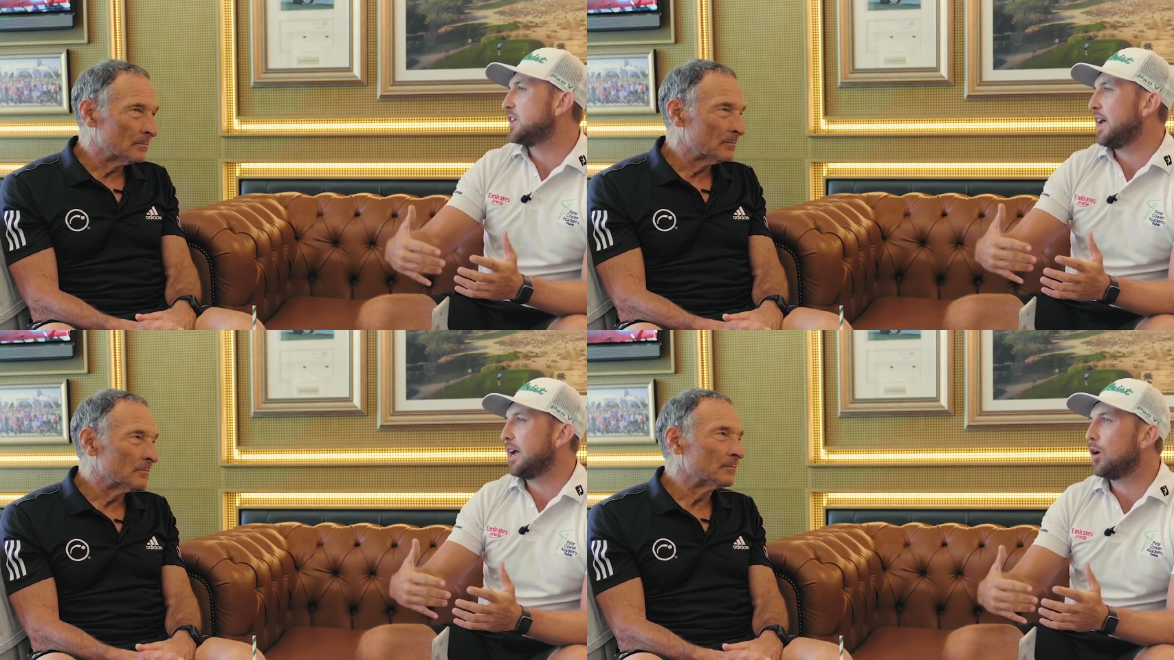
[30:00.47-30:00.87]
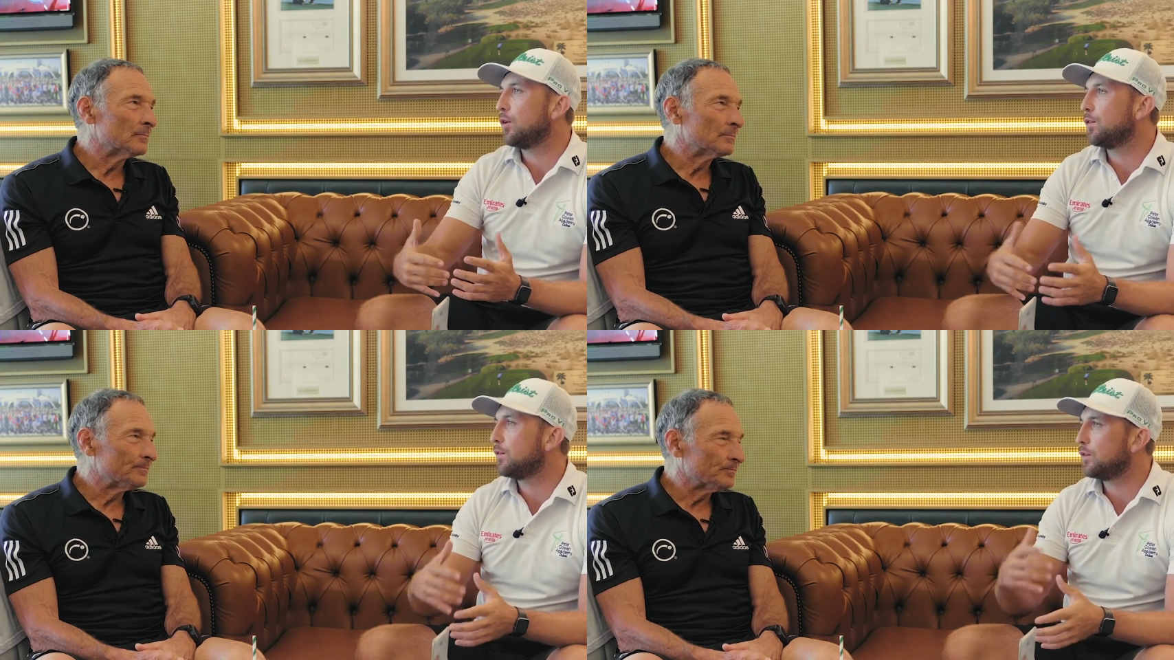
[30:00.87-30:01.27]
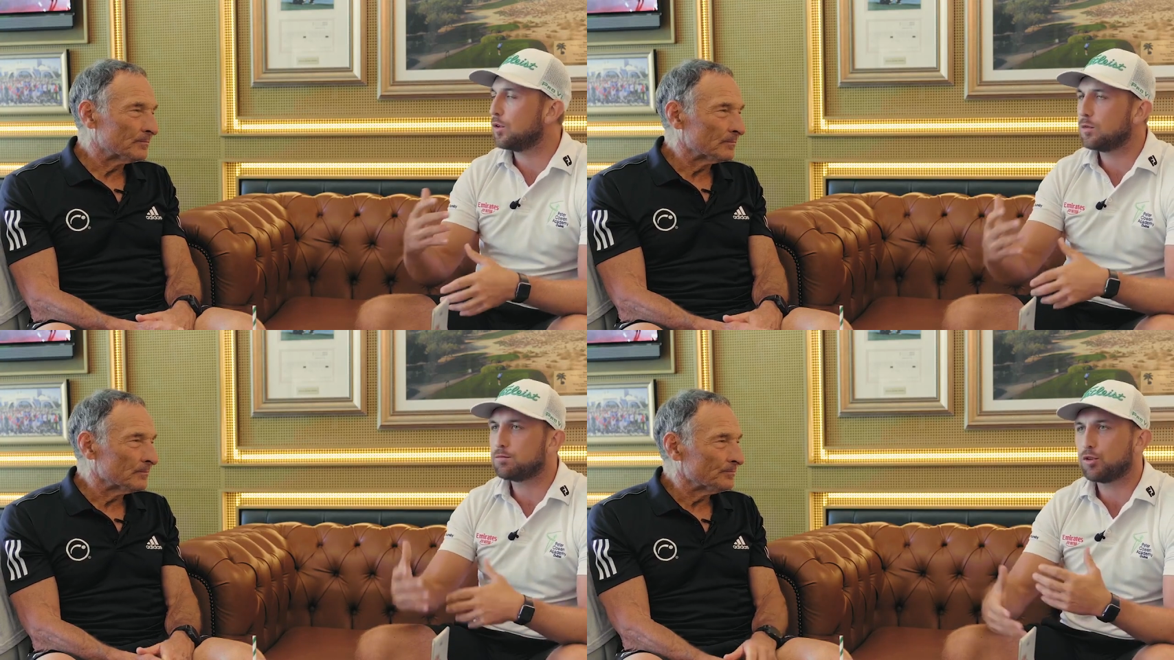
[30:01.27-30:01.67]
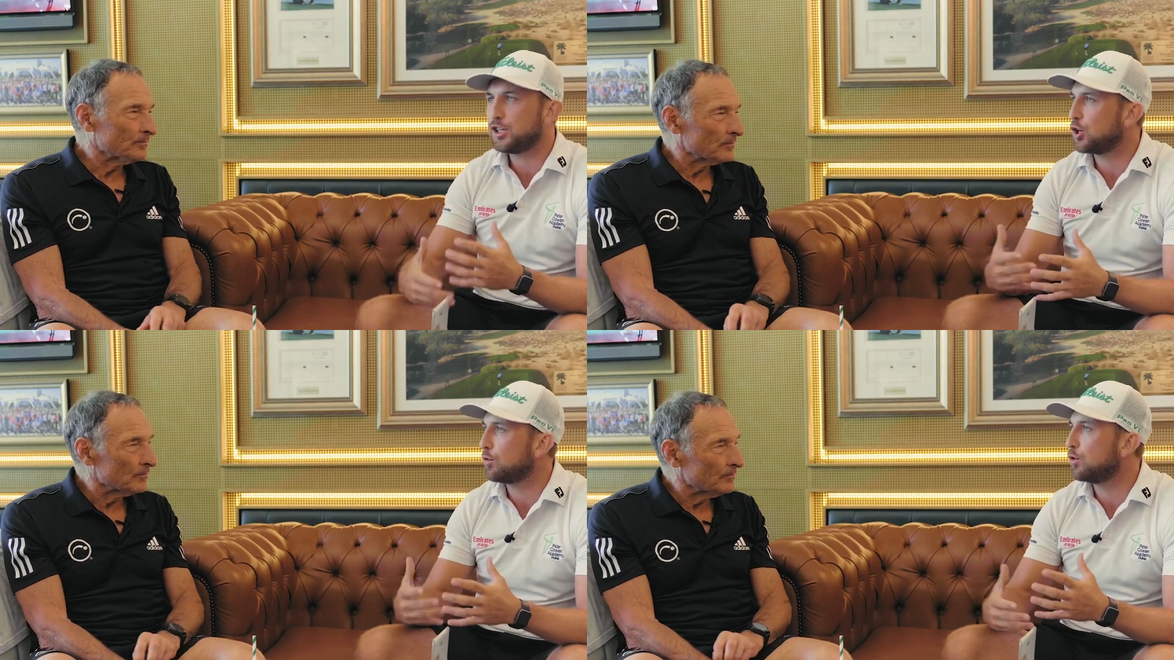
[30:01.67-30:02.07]
Speaker 1: teeing off
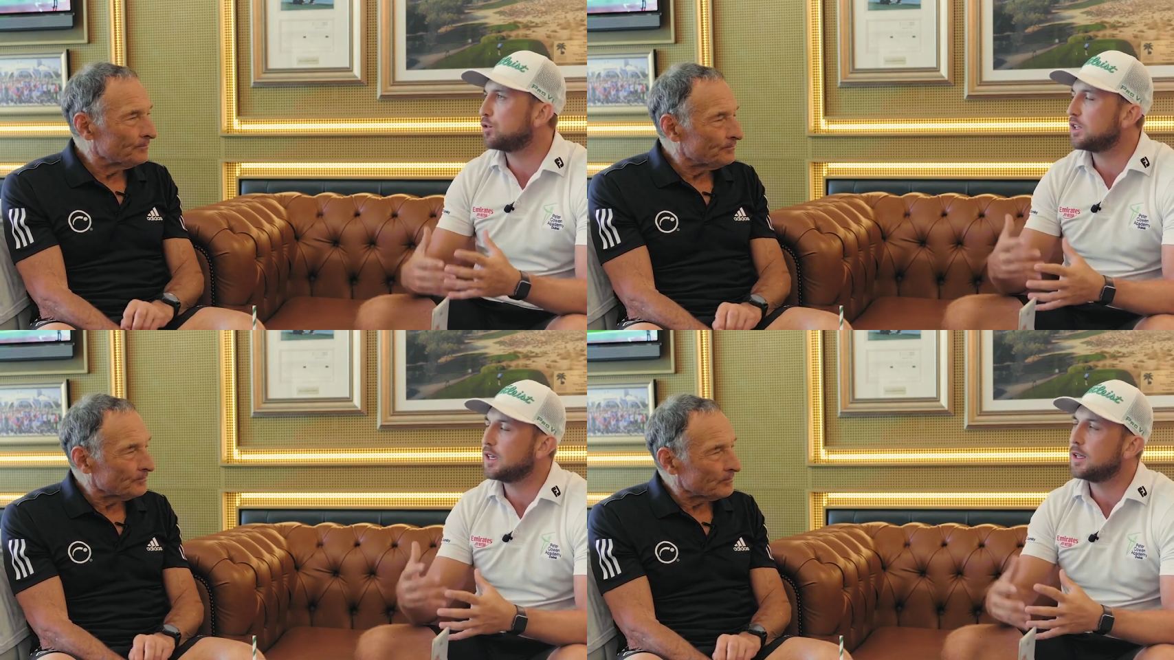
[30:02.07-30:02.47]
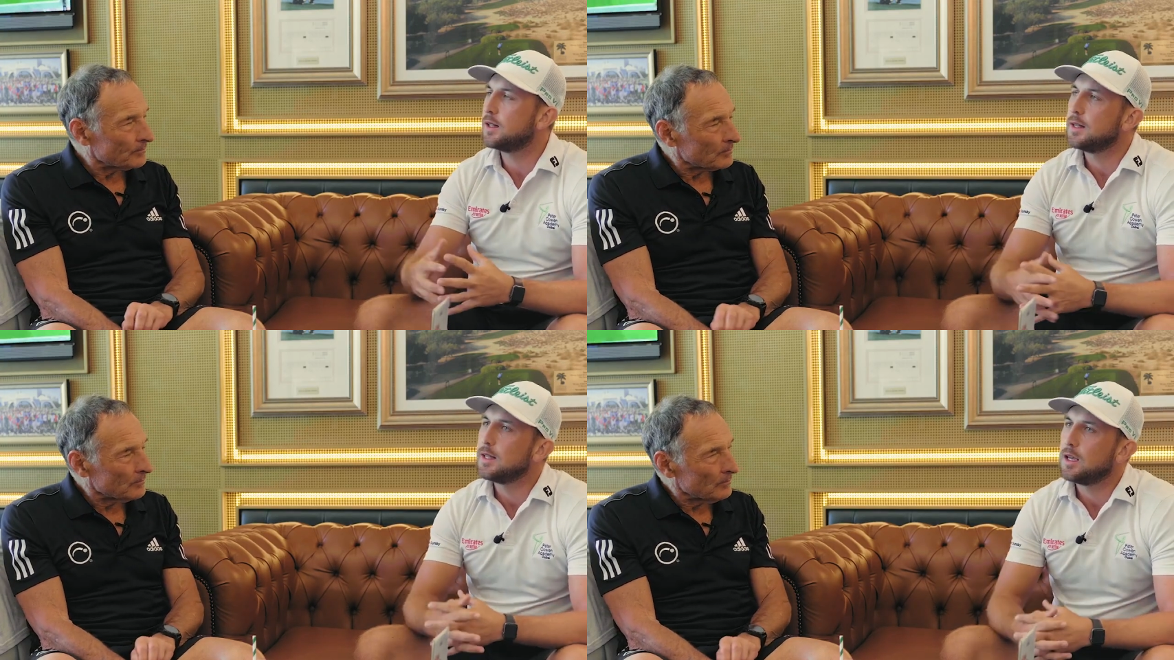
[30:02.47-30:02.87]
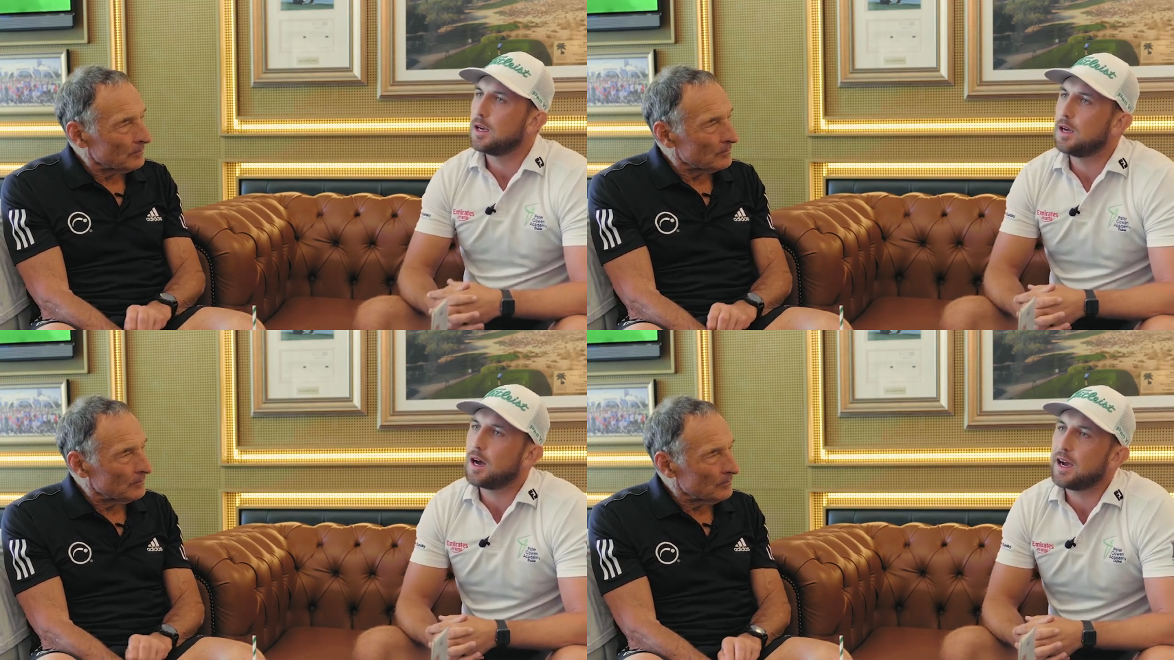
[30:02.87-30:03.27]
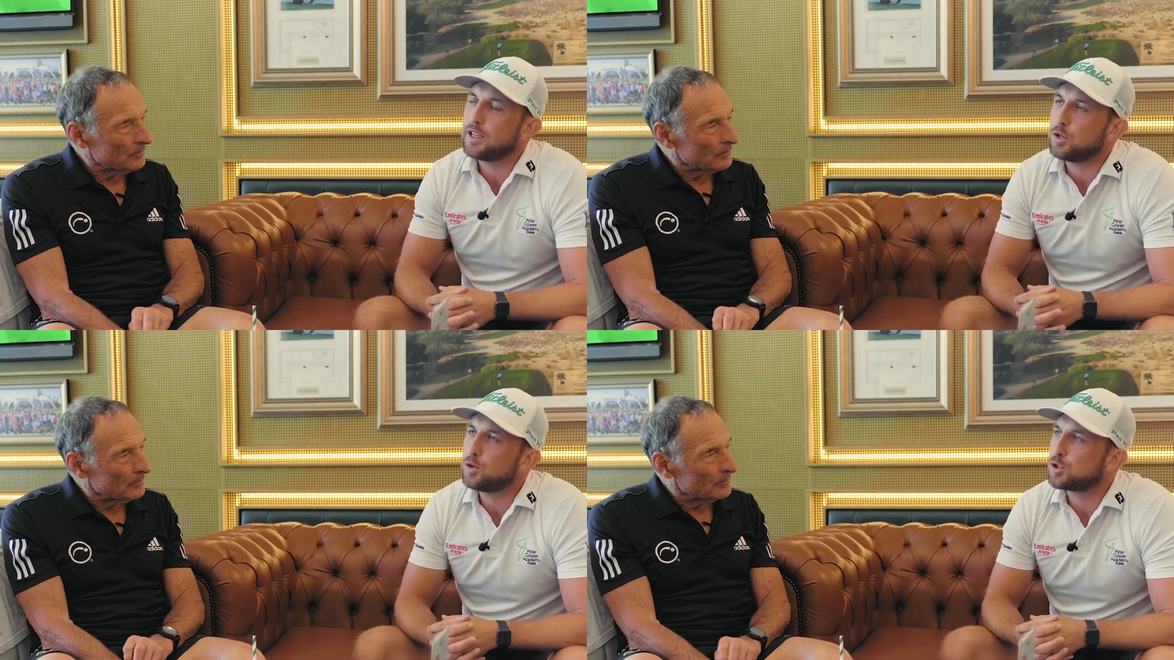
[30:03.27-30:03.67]
pre-shot routine, uh,
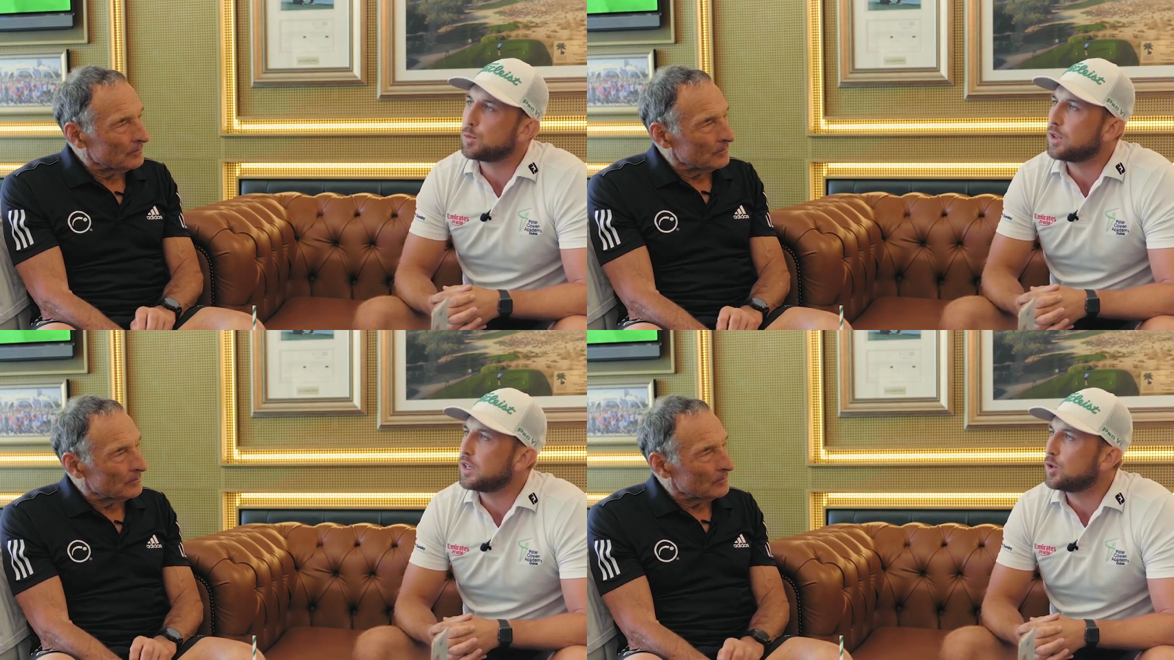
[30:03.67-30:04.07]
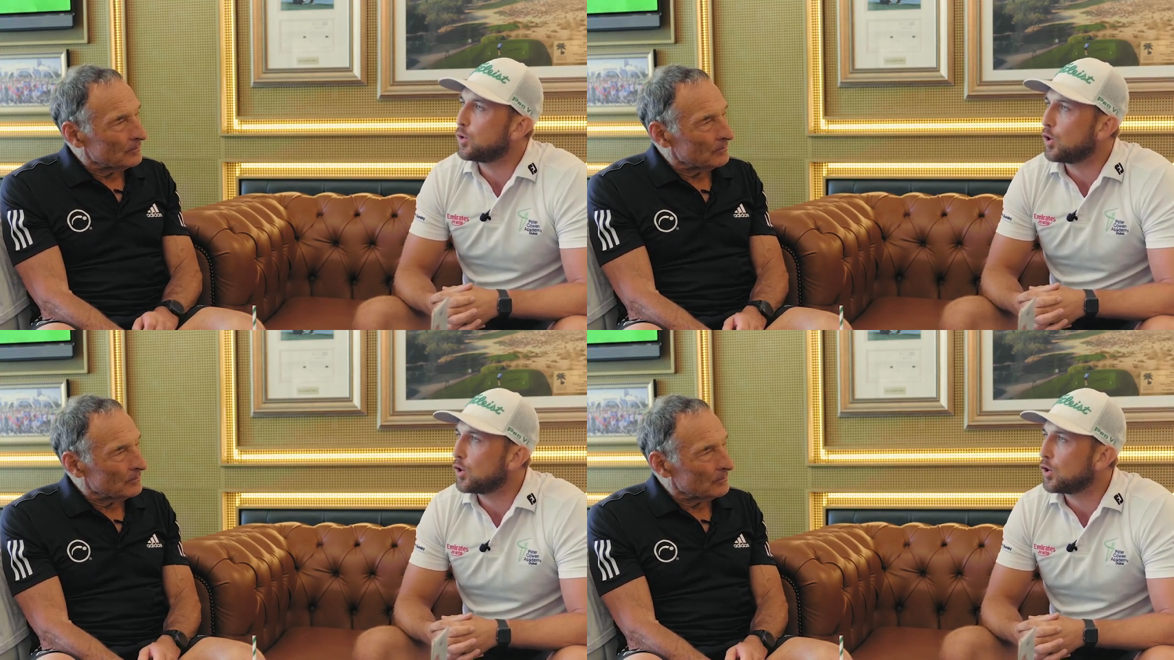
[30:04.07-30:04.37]
I use something called